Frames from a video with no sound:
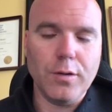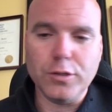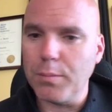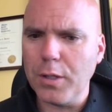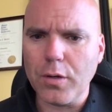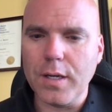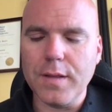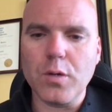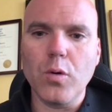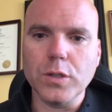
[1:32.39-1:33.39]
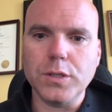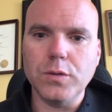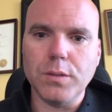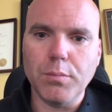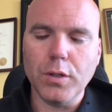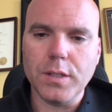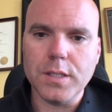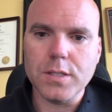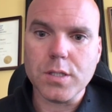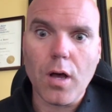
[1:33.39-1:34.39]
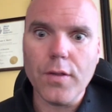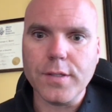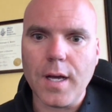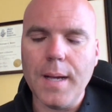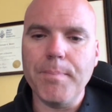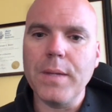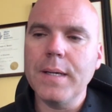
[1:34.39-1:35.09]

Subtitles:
should be looking in the course news and bulletins all the time